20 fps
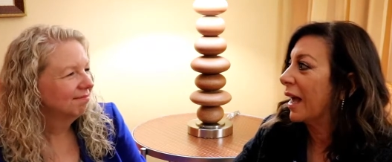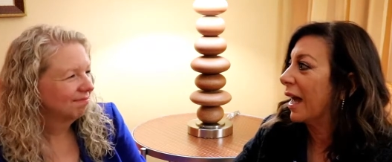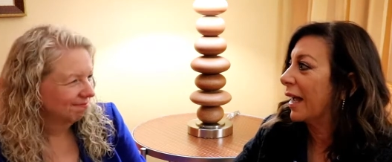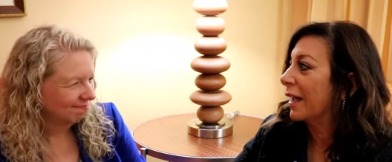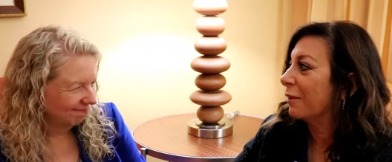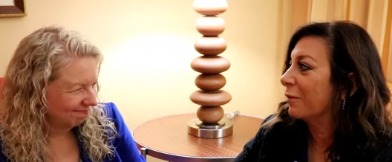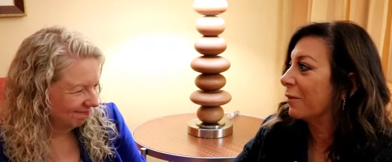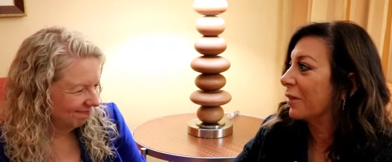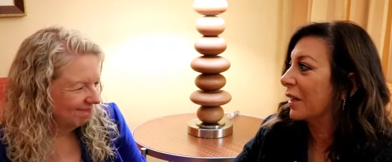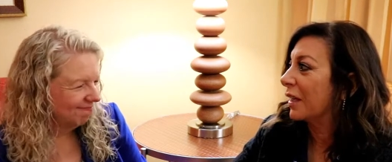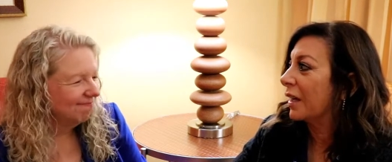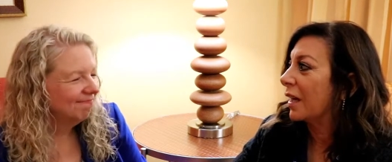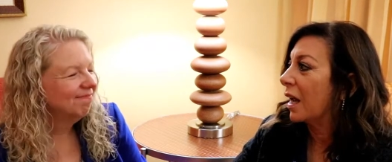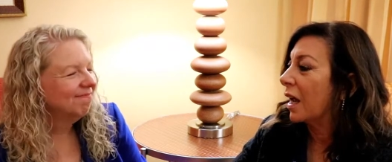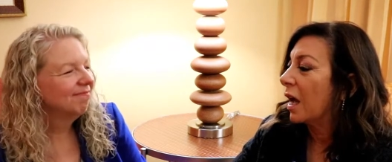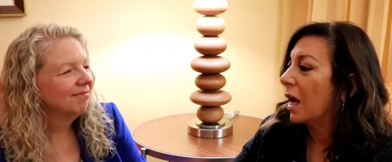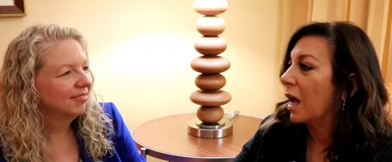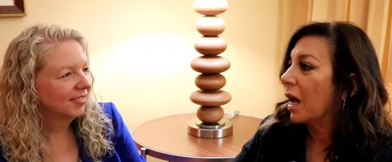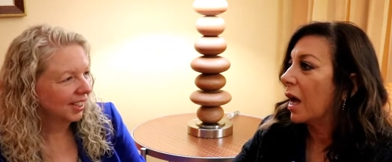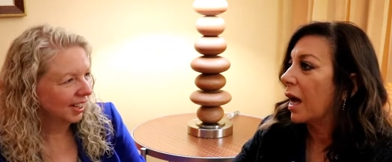Speaker 1: life that yeah.
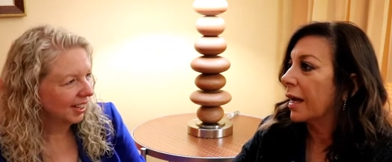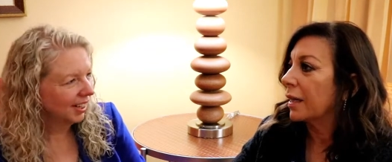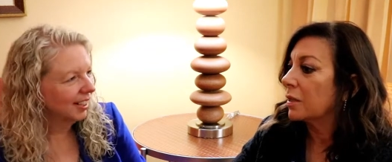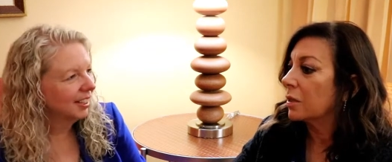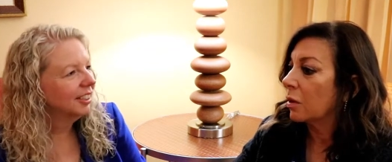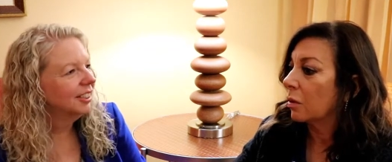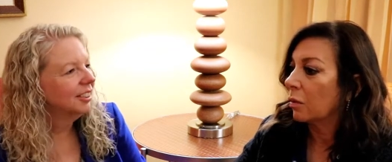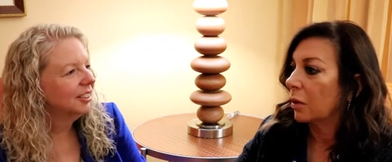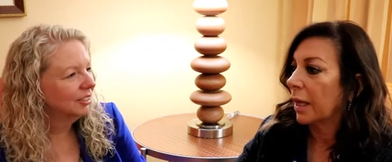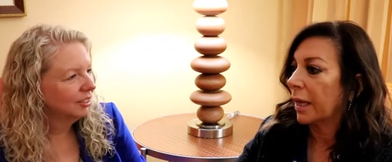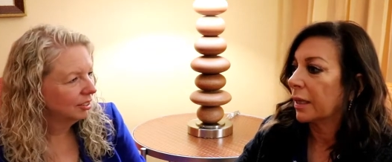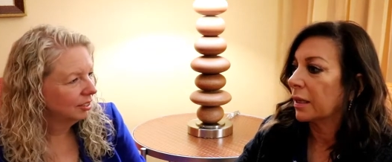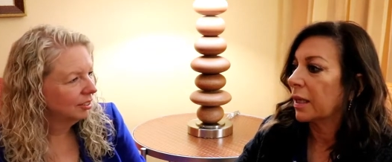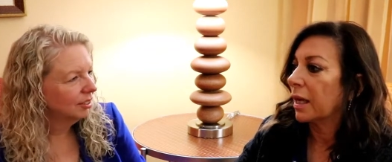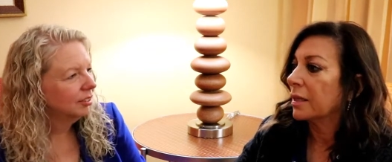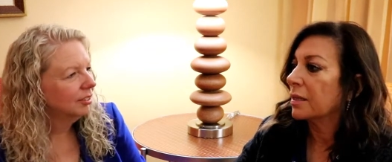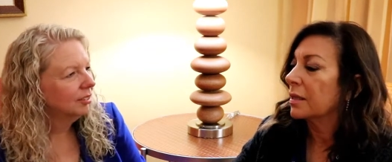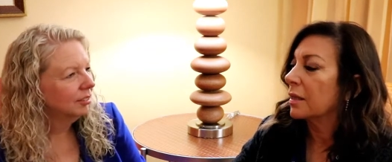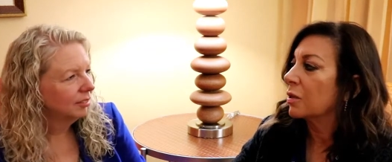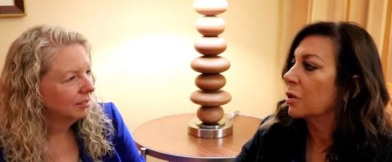I don't like
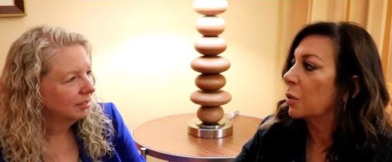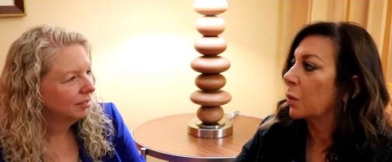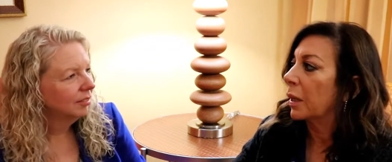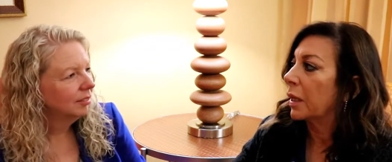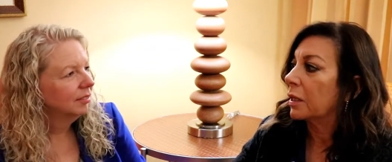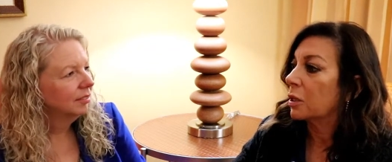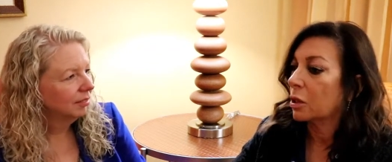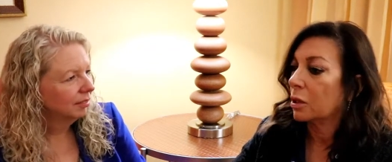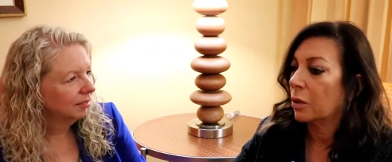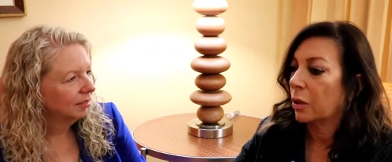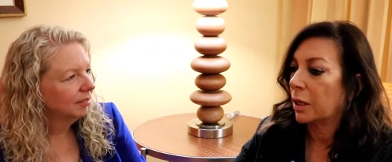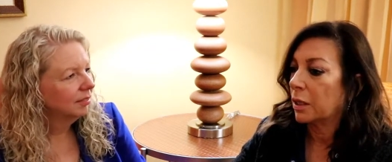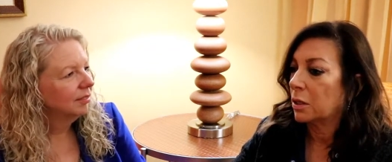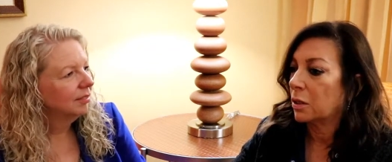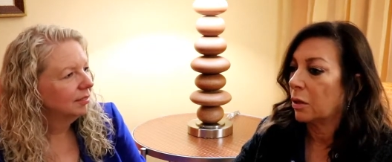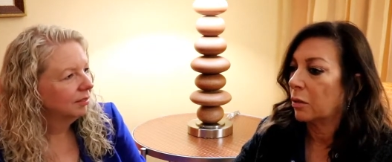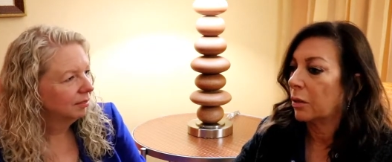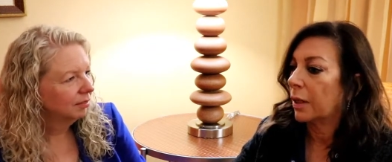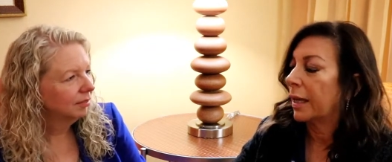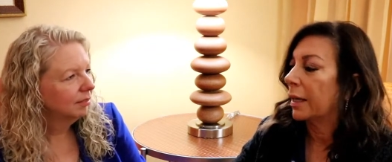that situation or I
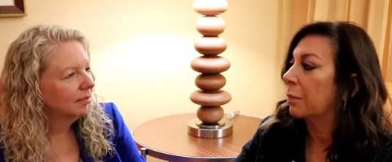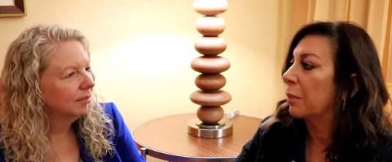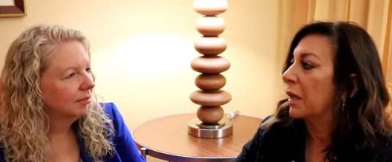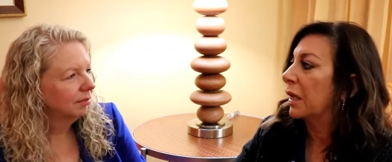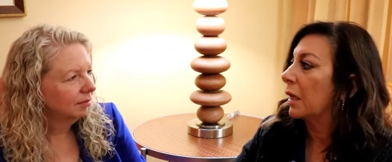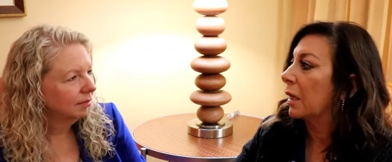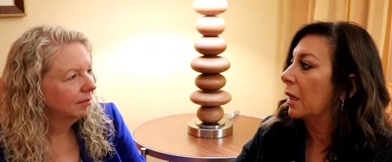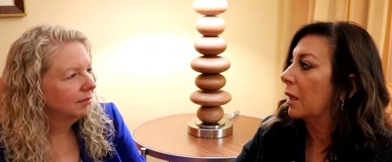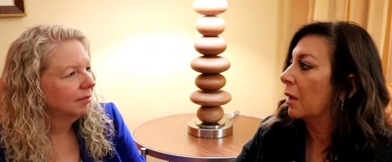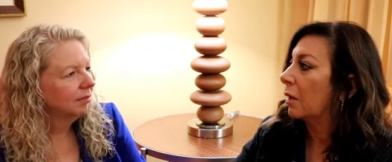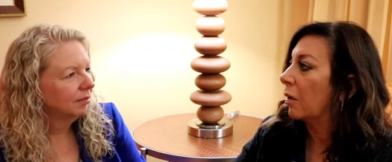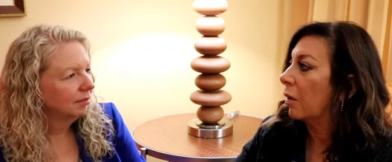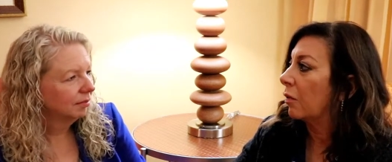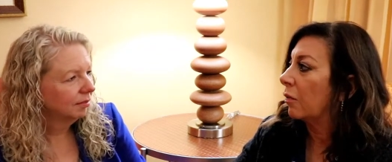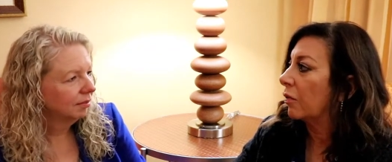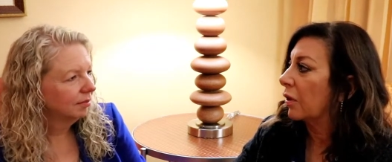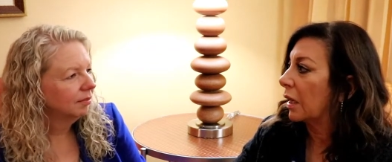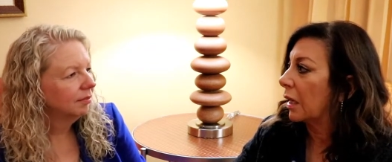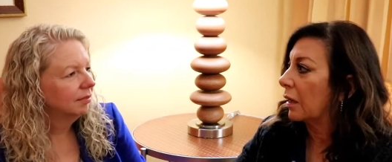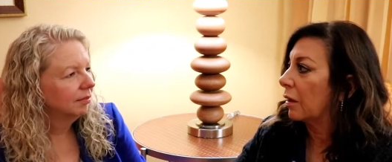don't like being
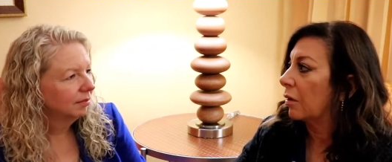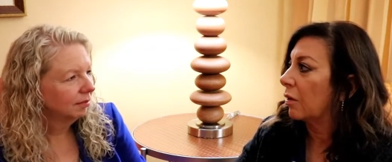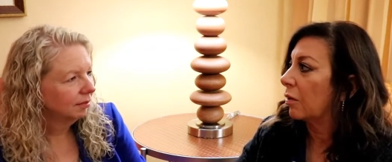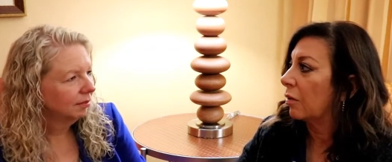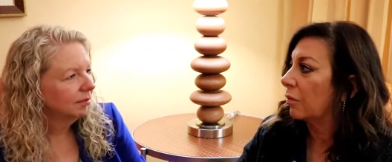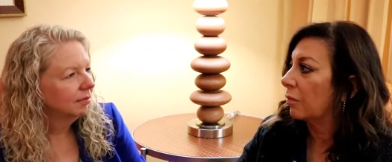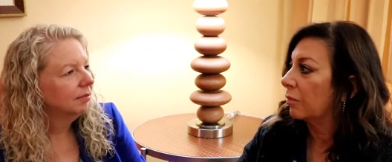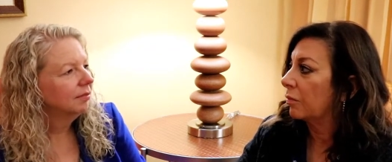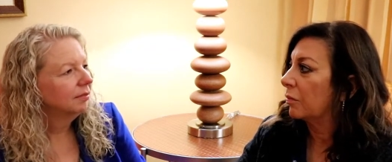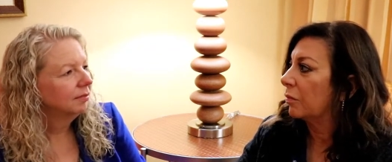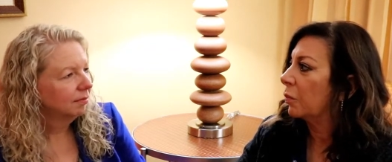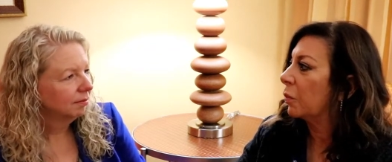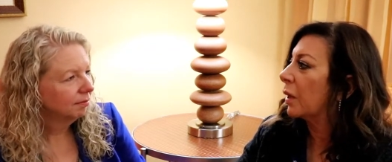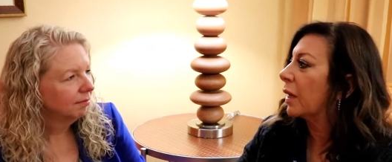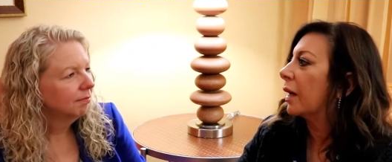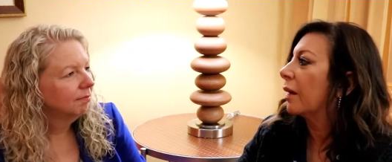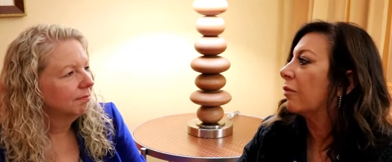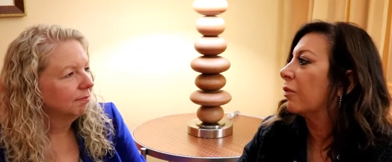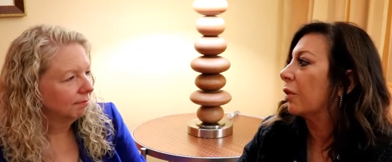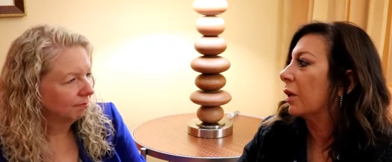over here, or
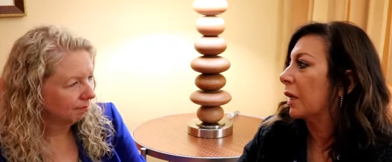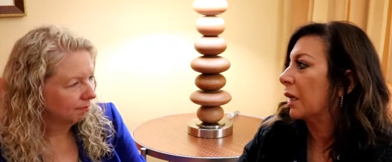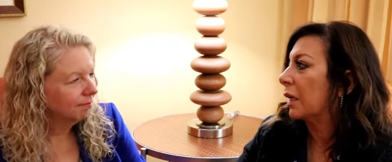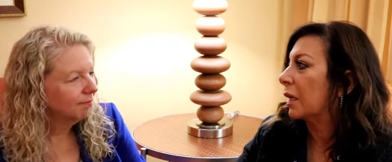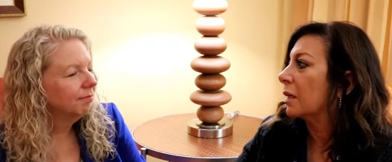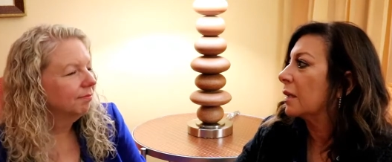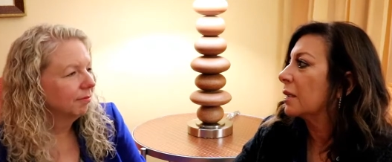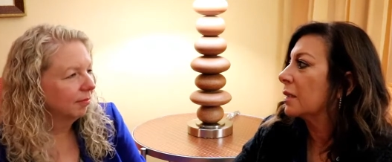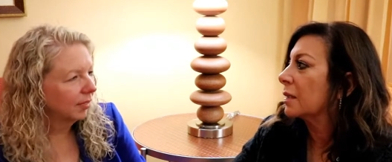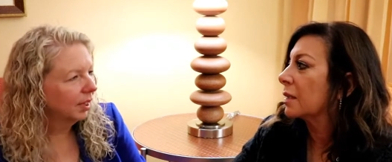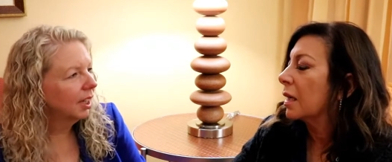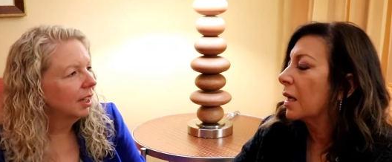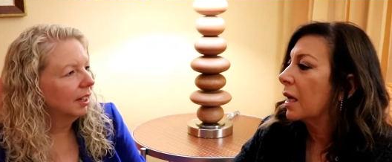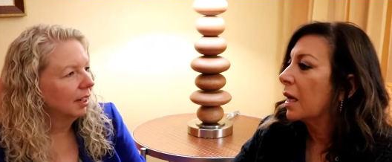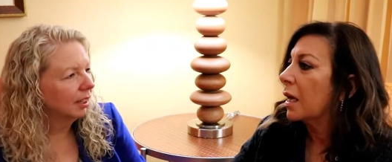whatever it is.